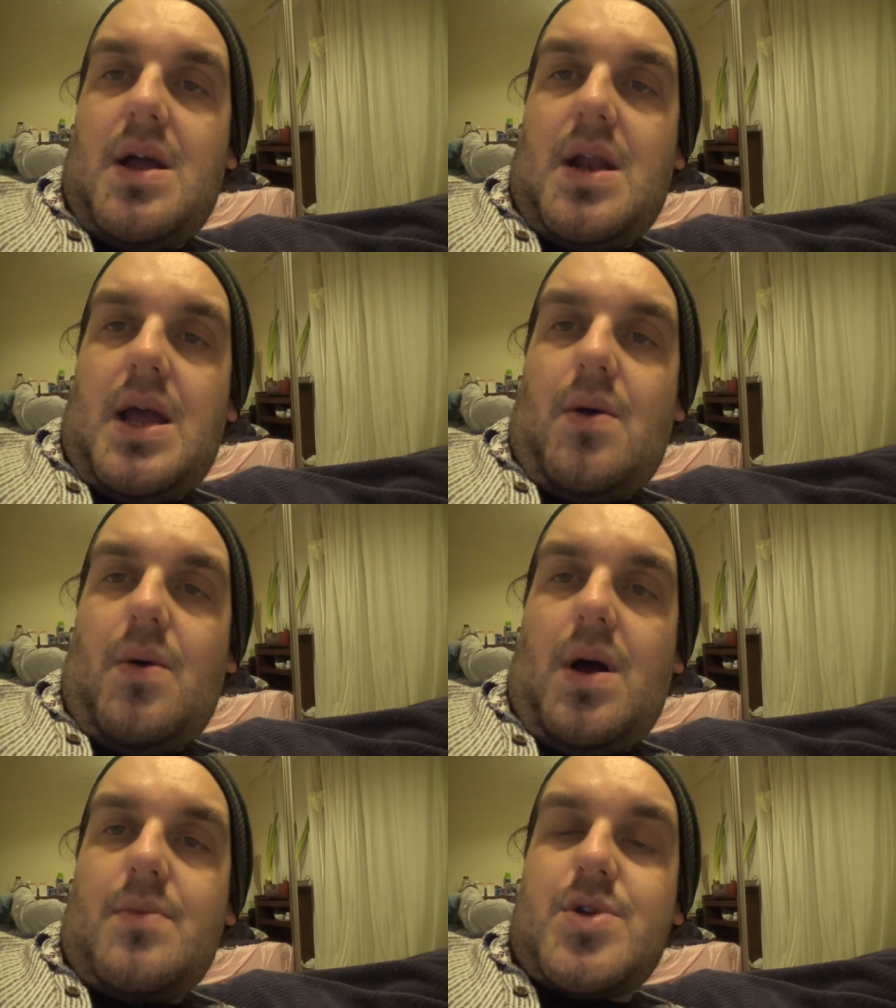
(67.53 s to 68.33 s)
Now,
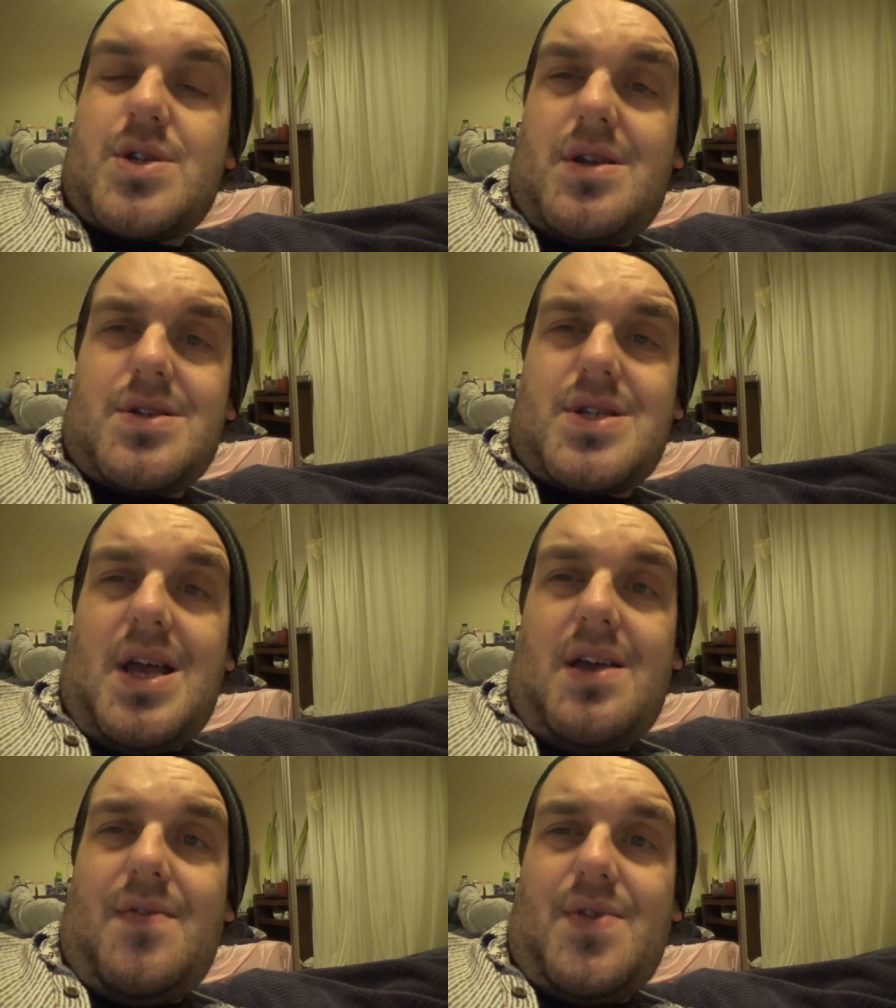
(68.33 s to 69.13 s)
I'm just going to
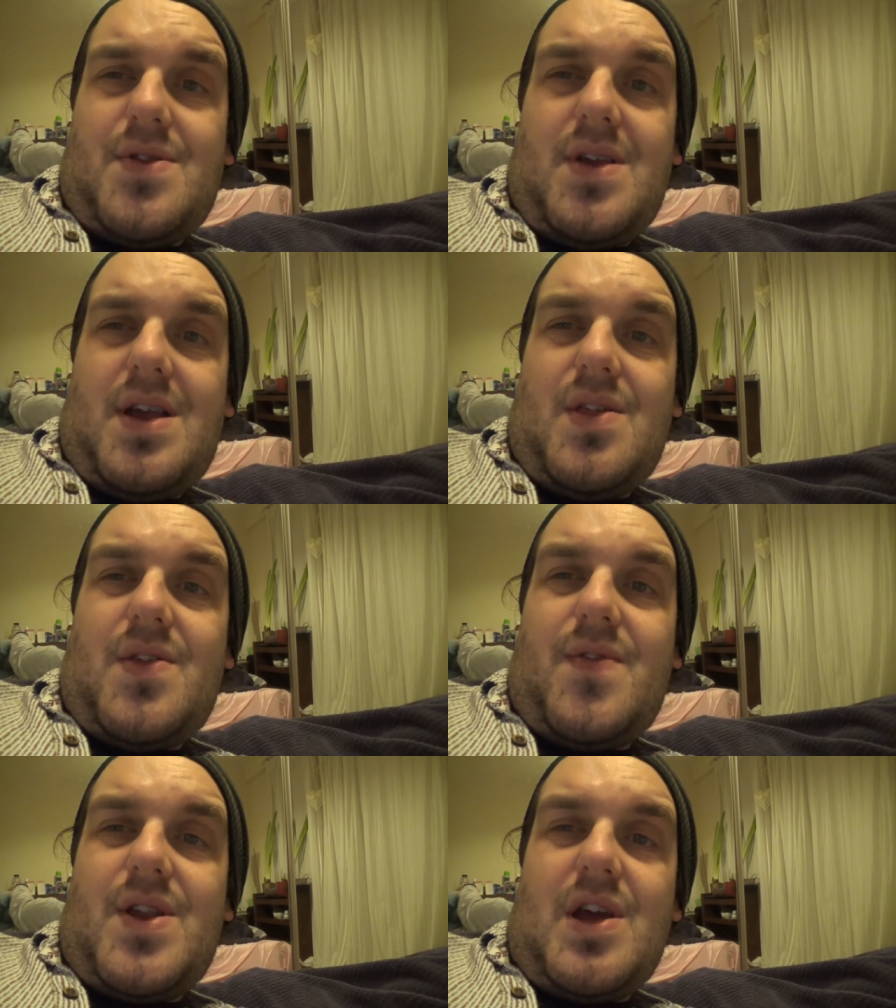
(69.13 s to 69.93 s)
say, for the sake of
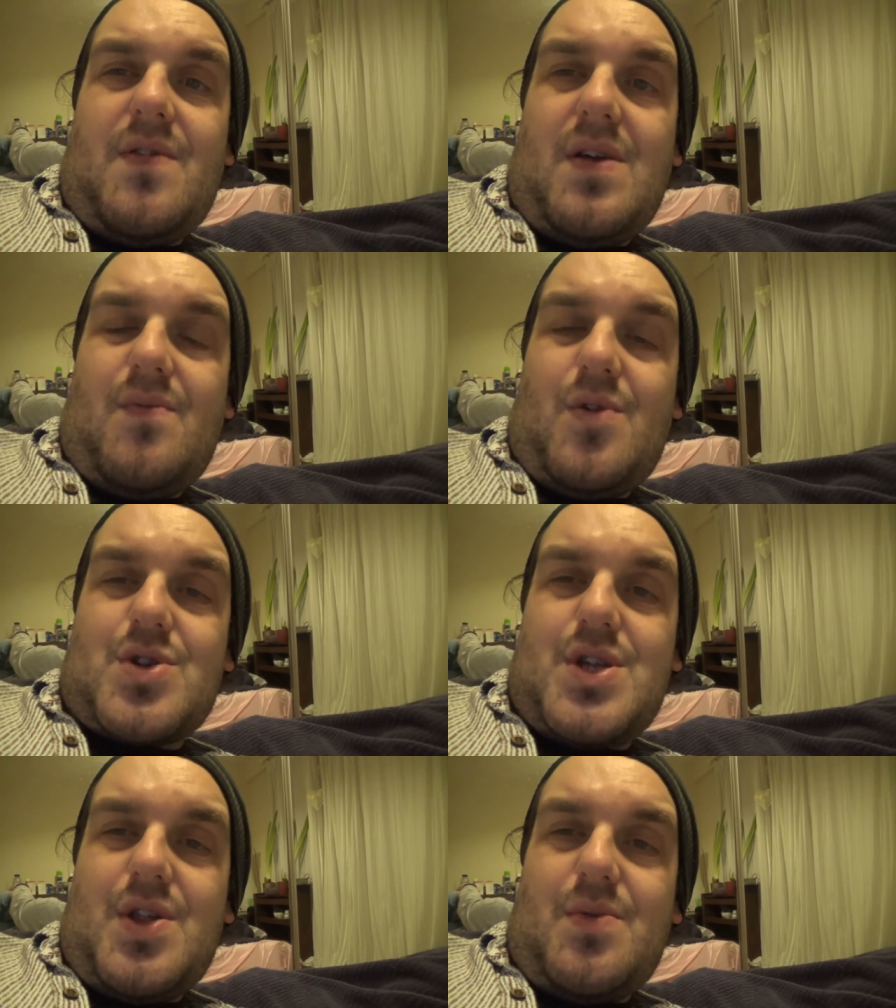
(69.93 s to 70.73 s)
this video, if you haven't
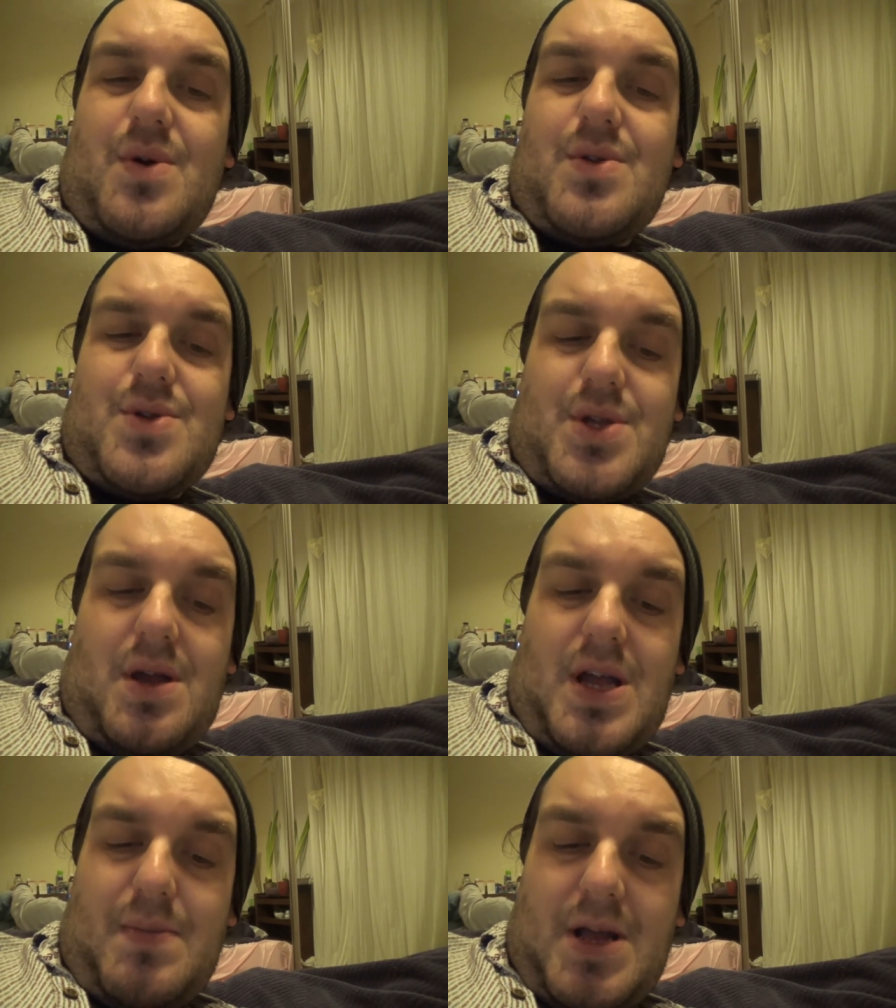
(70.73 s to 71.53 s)
watched the other ones,
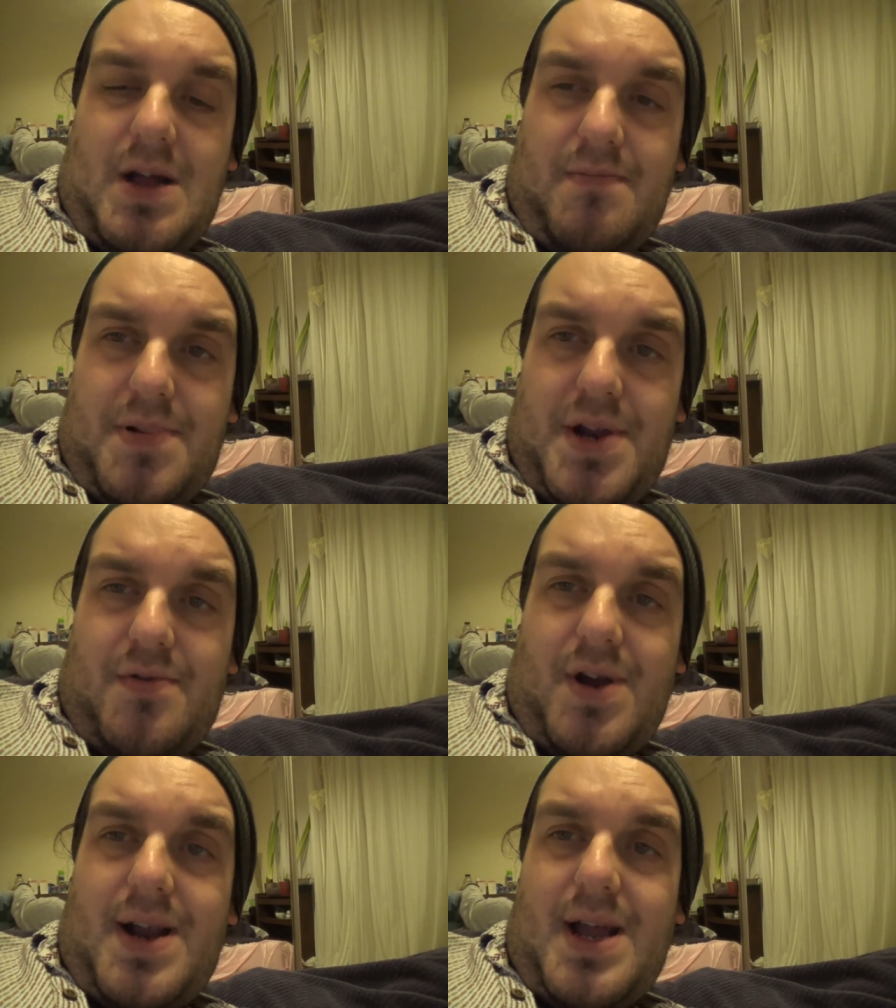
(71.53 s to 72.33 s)
I am accompanied
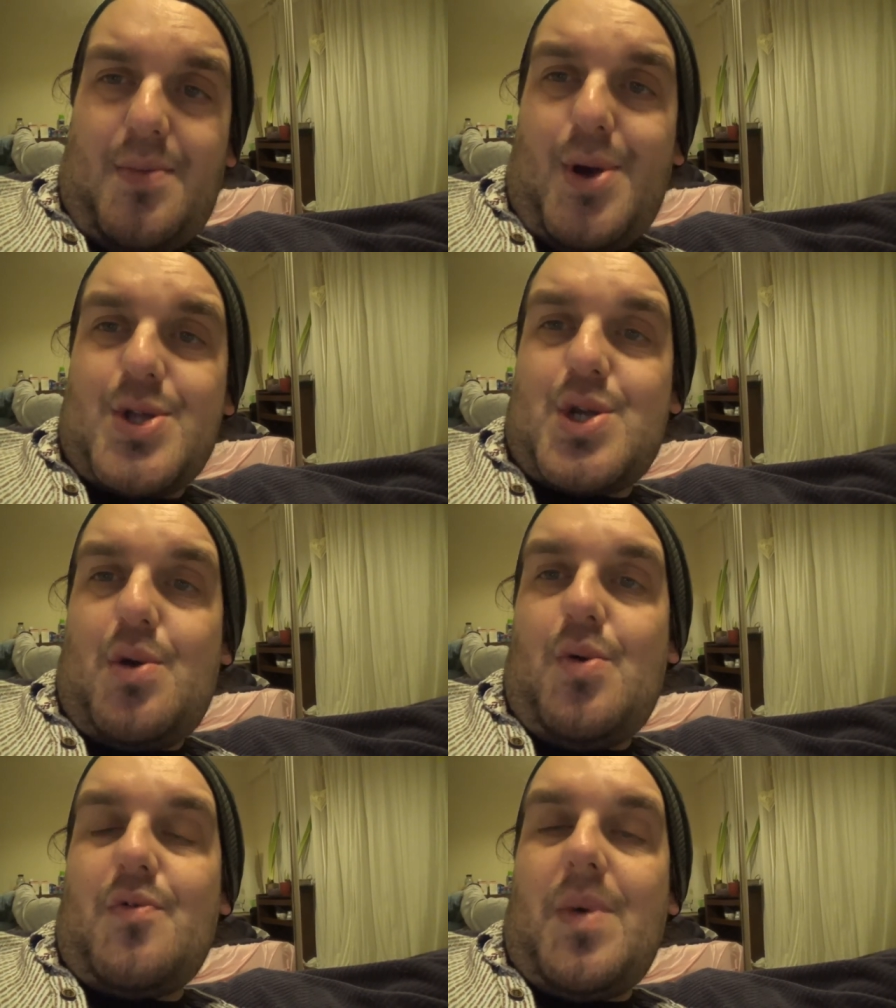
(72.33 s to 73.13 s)
right now by
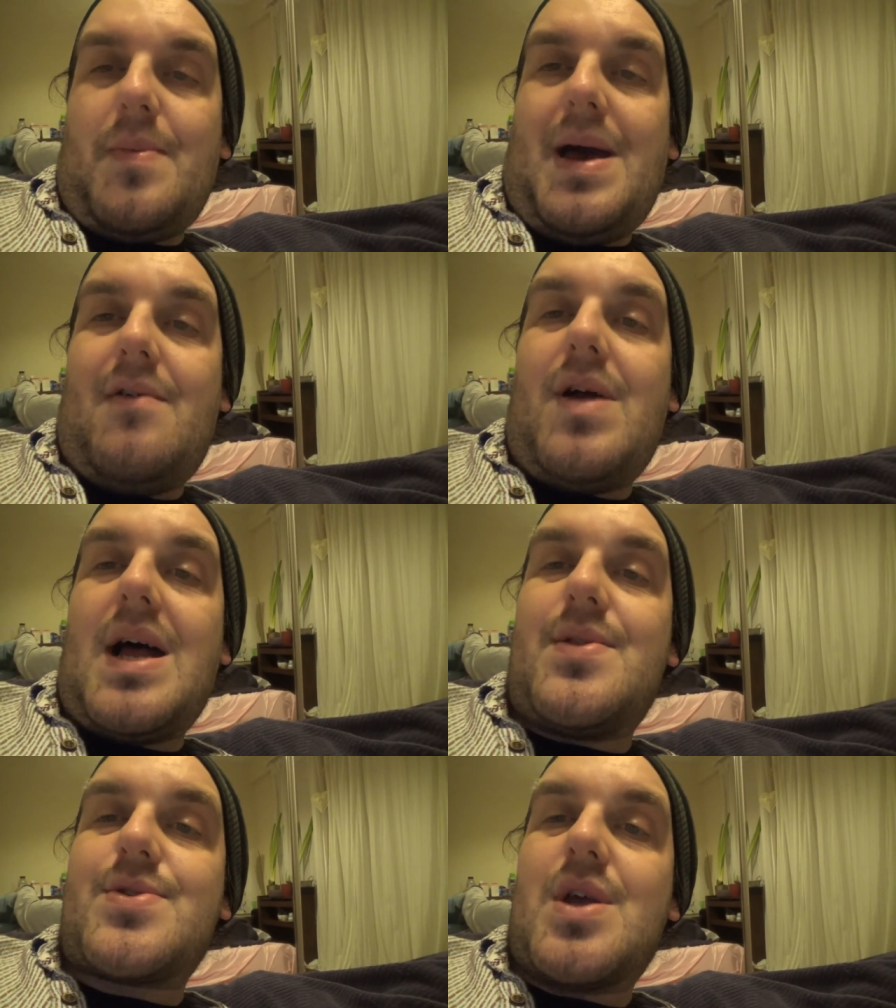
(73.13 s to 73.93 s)
two of my pet
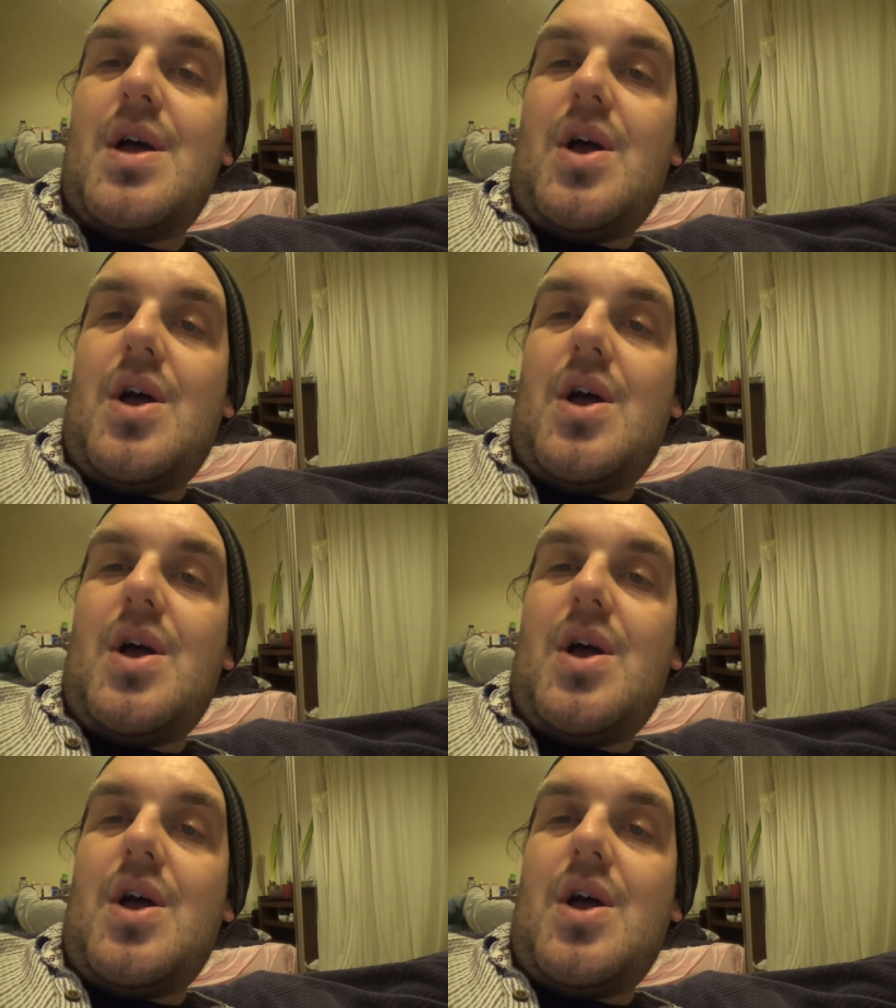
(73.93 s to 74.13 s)
rats,